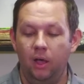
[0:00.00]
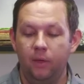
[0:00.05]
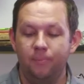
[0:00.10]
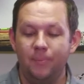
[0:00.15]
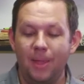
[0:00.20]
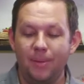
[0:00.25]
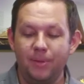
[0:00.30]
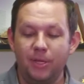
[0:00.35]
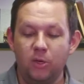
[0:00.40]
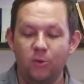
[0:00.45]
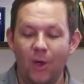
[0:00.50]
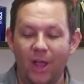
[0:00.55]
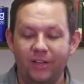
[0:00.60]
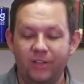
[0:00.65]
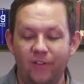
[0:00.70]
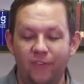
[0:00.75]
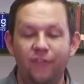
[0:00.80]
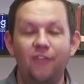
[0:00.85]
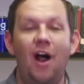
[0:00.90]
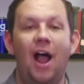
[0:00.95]
Maybe you had
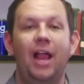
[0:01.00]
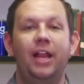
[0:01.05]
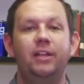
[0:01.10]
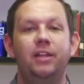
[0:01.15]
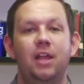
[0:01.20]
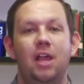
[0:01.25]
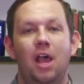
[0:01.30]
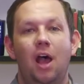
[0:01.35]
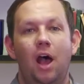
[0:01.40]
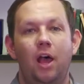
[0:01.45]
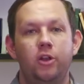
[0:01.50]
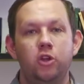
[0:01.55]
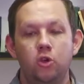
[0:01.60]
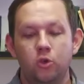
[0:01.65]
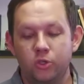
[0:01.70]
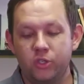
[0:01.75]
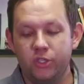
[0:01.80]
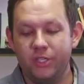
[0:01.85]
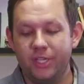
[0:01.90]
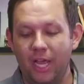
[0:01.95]
to find a
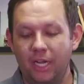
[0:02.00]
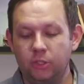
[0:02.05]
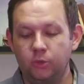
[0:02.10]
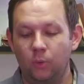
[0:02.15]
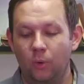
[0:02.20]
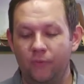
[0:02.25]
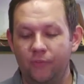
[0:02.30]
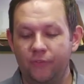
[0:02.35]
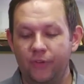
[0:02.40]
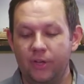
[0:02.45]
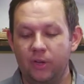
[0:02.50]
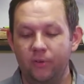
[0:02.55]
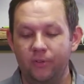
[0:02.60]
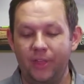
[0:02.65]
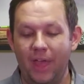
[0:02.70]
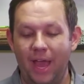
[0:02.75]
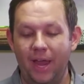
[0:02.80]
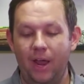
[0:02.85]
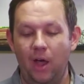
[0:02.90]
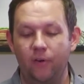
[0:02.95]
new schedule, figure
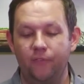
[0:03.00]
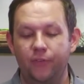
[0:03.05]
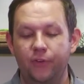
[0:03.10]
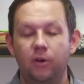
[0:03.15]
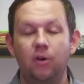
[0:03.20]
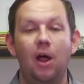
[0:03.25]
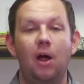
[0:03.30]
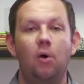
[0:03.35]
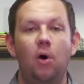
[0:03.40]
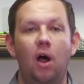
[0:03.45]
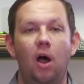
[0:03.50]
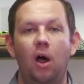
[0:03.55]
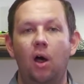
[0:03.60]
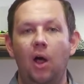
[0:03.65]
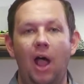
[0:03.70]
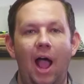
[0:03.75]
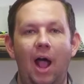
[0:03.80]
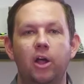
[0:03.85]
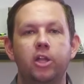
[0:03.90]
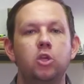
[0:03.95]
that out. Figure
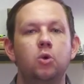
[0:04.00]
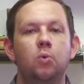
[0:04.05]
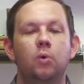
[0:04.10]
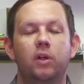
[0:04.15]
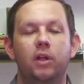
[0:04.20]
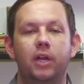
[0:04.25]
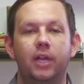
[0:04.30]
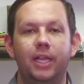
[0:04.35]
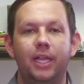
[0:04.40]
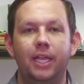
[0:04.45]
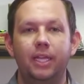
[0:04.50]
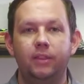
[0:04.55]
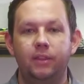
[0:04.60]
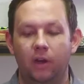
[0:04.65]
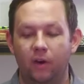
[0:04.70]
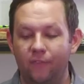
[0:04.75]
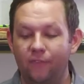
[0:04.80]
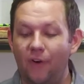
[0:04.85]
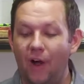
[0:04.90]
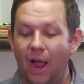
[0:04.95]
out how you were going to get
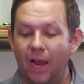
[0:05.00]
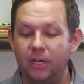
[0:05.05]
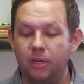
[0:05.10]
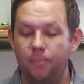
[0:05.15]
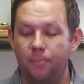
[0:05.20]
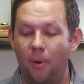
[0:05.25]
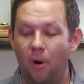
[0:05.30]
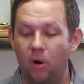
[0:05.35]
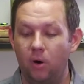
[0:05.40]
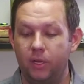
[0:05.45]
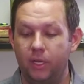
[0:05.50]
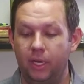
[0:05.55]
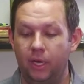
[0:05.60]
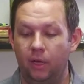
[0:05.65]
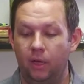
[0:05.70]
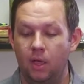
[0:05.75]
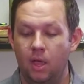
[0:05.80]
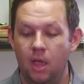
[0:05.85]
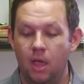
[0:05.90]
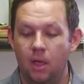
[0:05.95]
there. Find a
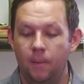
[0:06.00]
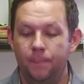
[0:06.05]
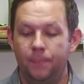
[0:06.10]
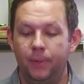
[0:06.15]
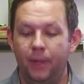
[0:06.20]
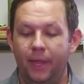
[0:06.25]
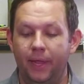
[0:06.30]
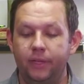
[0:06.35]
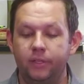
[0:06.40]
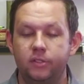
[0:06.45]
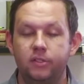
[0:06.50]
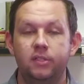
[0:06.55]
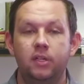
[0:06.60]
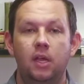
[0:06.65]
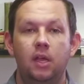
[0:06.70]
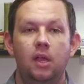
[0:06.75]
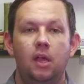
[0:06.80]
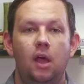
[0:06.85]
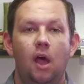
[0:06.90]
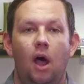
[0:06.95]
parking place.
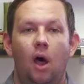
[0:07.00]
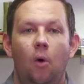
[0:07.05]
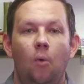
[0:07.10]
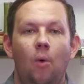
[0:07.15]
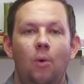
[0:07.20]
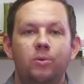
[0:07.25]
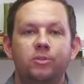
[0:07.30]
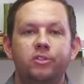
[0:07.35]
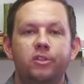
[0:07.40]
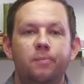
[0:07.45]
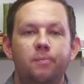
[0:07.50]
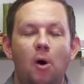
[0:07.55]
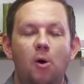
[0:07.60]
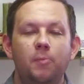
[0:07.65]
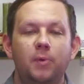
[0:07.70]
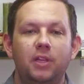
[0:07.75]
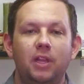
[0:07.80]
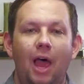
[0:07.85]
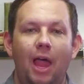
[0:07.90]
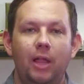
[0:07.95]
What was the
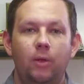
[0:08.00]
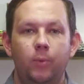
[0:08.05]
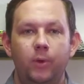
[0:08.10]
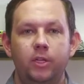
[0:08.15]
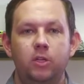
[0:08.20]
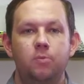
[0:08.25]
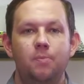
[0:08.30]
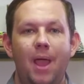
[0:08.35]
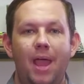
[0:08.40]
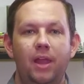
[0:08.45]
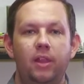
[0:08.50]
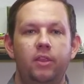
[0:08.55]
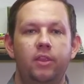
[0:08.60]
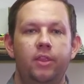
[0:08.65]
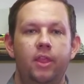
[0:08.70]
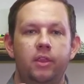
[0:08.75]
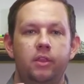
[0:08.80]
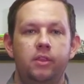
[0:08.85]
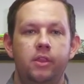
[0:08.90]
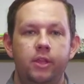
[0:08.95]
moment like when you met
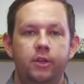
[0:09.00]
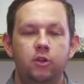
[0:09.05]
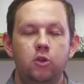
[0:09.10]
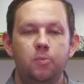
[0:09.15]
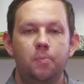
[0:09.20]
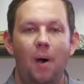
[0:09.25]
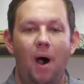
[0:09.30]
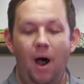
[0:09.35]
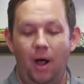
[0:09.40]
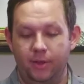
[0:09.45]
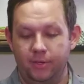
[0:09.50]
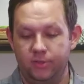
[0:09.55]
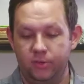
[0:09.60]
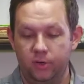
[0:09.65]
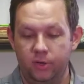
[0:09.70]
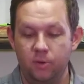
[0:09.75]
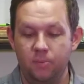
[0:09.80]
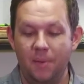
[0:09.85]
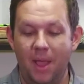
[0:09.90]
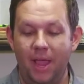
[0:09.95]
the new boss
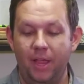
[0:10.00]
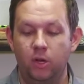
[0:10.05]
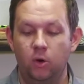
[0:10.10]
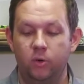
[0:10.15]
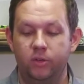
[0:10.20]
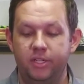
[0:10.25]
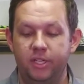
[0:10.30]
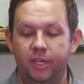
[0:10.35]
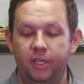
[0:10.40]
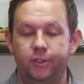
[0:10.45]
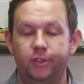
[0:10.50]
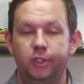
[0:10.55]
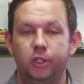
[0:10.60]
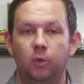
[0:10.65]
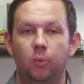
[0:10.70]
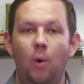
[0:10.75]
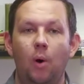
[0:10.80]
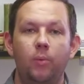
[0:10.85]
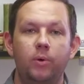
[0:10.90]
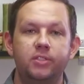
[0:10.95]
or you met your
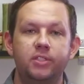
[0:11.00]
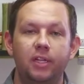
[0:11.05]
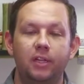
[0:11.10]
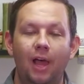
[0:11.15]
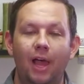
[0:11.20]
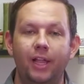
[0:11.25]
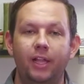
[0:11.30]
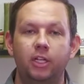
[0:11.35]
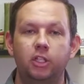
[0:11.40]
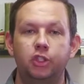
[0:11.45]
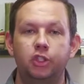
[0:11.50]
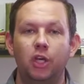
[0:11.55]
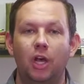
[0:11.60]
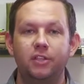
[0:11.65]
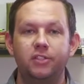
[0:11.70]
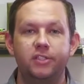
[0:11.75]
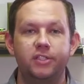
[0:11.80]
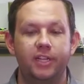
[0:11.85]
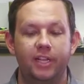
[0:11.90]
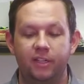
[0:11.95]
teacher? What was it like
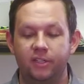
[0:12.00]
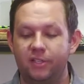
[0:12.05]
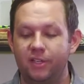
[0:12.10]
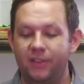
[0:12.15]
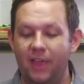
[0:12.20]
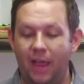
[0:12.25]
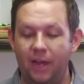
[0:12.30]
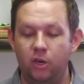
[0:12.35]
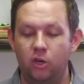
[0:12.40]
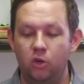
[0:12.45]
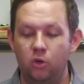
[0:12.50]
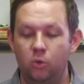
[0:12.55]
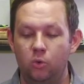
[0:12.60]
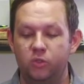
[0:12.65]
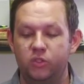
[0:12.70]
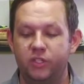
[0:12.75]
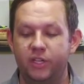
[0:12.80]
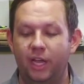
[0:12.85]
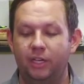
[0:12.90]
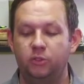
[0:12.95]
adjusting to that new
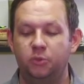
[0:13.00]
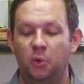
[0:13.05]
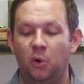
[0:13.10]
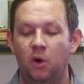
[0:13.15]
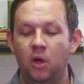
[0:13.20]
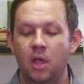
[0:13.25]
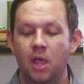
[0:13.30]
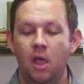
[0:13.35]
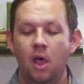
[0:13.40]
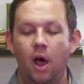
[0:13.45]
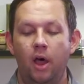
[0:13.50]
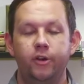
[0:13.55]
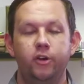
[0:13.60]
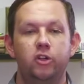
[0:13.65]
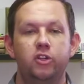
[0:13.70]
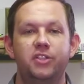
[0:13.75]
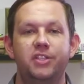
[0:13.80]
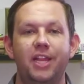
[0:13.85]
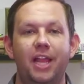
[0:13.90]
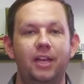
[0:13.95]
schedule,
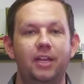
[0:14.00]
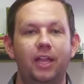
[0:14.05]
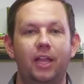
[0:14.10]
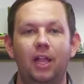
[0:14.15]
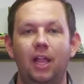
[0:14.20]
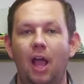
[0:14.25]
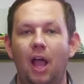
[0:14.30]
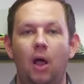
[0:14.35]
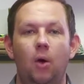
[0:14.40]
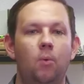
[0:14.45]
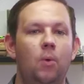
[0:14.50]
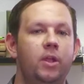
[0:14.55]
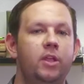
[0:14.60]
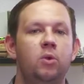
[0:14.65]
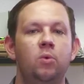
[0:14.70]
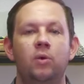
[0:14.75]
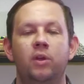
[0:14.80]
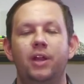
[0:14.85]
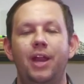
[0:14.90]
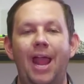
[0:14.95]
understanding what
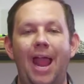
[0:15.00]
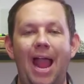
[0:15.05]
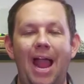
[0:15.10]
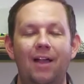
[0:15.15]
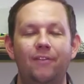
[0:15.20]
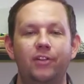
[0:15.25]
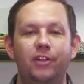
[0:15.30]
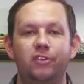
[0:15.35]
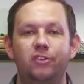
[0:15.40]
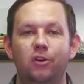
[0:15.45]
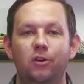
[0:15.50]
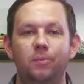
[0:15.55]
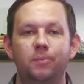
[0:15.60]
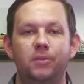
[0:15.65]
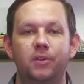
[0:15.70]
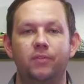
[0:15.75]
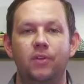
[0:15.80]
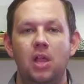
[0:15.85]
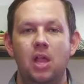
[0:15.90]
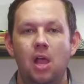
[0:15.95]
you were going to have in
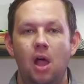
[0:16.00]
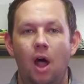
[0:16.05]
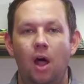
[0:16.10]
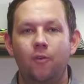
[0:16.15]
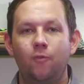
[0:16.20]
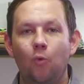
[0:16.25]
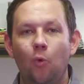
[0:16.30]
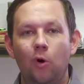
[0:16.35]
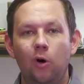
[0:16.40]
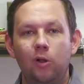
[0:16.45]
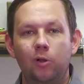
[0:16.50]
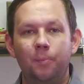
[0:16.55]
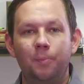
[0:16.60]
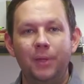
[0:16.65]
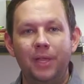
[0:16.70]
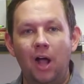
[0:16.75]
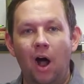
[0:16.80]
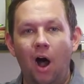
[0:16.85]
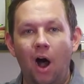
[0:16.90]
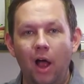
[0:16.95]
terms of work
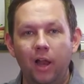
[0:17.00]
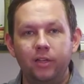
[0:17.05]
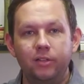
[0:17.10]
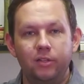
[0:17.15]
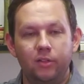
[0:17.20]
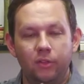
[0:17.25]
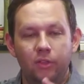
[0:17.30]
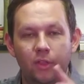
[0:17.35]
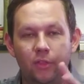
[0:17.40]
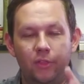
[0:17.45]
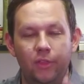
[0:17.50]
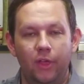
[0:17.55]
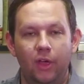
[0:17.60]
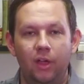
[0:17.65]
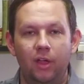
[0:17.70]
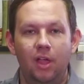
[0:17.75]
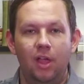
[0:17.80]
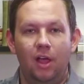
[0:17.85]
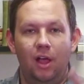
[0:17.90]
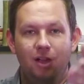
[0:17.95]
beyond
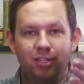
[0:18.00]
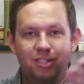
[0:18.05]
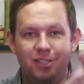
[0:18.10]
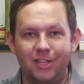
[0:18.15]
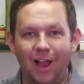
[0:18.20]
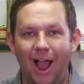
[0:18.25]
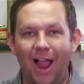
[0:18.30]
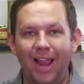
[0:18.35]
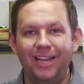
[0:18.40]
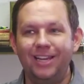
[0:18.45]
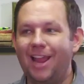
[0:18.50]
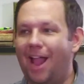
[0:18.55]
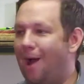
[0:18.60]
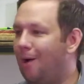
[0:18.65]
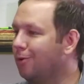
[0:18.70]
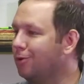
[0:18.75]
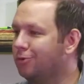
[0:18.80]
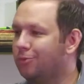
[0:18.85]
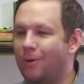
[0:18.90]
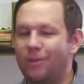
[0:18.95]
the assigned
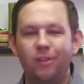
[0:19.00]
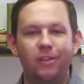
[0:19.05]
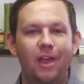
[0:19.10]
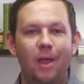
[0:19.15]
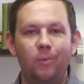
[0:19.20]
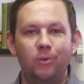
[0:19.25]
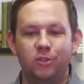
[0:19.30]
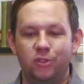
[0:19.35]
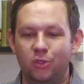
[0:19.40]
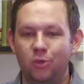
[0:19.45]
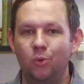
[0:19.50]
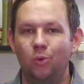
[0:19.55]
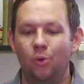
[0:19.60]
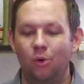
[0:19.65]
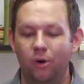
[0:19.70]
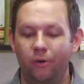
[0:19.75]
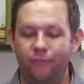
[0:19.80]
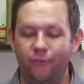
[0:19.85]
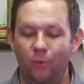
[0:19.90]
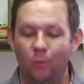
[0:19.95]
hours, whether that was school
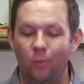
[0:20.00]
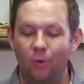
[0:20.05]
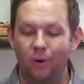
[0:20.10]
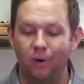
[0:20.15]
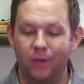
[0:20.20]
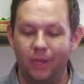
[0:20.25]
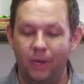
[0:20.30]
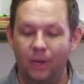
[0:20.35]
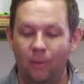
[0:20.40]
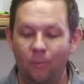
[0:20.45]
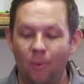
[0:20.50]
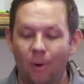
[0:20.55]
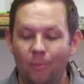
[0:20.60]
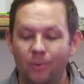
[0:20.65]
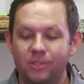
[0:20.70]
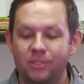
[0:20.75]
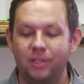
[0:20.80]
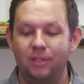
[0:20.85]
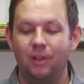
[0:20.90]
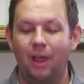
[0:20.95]
or for work? And what
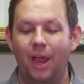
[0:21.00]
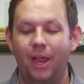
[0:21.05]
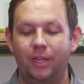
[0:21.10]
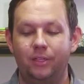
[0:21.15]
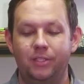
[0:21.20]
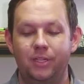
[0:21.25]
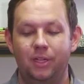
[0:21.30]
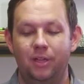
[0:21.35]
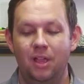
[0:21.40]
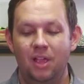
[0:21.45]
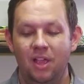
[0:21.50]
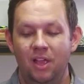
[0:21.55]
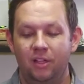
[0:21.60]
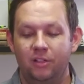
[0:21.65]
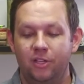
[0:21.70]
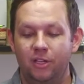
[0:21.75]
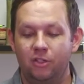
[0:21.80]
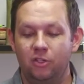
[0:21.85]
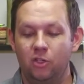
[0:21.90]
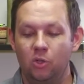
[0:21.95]
was it like
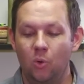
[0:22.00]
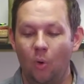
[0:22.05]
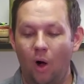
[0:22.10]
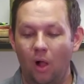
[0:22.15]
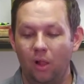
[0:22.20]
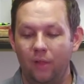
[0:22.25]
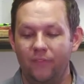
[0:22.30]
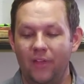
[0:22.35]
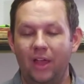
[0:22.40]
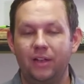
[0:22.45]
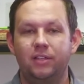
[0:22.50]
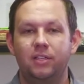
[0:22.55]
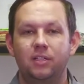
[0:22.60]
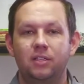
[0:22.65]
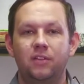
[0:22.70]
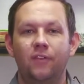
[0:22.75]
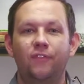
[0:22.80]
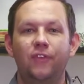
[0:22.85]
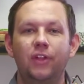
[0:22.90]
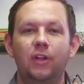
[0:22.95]
to do all of that,
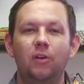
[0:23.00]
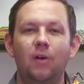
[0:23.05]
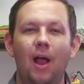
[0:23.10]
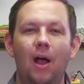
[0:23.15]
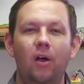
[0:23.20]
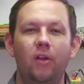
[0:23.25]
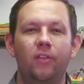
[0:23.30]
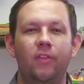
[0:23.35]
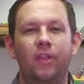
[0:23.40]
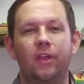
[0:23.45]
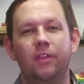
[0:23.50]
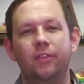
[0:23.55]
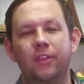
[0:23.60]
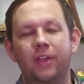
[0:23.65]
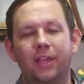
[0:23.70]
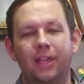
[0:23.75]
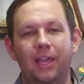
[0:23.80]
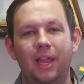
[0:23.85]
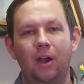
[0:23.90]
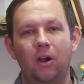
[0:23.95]
to figure out
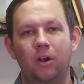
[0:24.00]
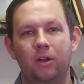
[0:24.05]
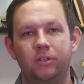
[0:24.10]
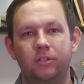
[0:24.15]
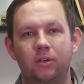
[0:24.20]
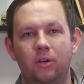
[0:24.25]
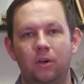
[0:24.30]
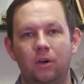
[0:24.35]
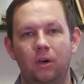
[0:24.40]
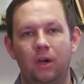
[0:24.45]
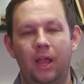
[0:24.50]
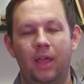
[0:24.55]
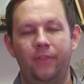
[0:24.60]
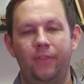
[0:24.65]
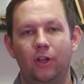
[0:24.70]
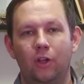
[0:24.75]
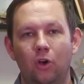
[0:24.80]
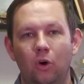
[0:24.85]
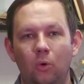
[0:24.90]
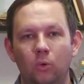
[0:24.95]
the character
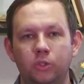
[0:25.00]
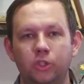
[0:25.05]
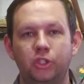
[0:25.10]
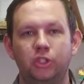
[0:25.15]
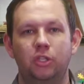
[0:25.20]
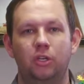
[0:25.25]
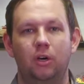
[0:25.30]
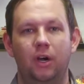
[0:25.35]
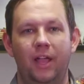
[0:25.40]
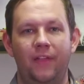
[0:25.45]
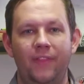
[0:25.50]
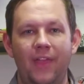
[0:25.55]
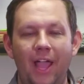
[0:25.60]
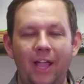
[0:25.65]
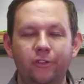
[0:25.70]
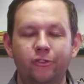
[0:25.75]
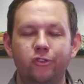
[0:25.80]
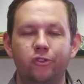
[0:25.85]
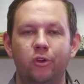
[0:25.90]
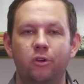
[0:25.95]
and the culture and the
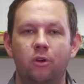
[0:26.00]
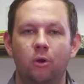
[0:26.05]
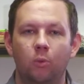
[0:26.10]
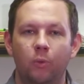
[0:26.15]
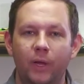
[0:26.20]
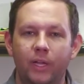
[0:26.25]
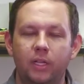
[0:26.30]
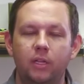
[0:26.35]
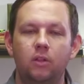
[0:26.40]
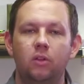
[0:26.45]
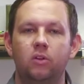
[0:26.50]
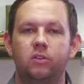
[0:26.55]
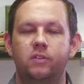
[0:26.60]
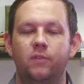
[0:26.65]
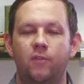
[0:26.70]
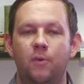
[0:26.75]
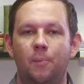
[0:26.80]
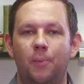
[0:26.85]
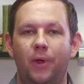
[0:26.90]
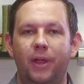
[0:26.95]
extracurriculars
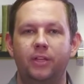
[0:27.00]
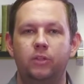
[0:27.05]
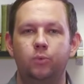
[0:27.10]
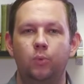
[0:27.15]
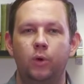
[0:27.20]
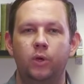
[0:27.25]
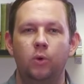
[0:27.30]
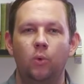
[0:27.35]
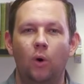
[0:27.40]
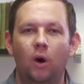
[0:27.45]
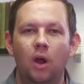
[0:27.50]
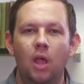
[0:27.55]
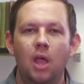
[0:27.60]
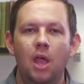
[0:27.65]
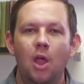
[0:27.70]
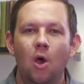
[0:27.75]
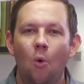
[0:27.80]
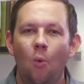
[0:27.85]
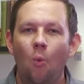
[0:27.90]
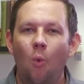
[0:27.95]
of the place where you were?
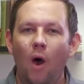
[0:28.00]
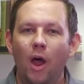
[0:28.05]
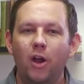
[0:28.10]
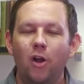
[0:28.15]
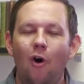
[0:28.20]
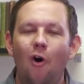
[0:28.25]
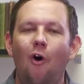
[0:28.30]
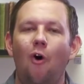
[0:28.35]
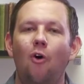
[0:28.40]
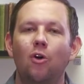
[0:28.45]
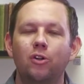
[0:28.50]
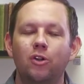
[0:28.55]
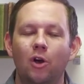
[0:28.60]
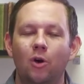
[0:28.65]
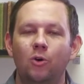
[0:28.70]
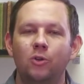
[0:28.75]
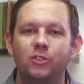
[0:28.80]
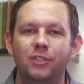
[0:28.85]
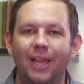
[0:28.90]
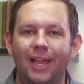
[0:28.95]
What all
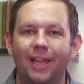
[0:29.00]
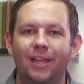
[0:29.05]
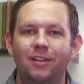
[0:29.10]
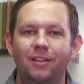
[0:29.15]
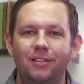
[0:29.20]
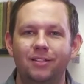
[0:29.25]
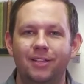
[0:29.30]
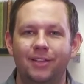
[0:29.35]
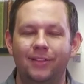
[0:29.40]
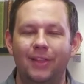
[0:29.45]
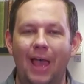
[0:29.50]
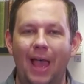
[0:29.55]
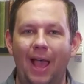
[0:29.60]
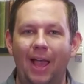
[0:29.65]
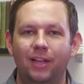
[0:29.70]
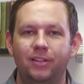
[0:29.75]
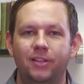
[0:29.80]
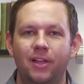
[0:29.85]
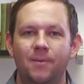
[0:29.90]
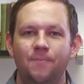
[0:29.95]
goes into
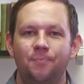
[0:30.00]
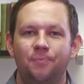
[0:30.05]
that?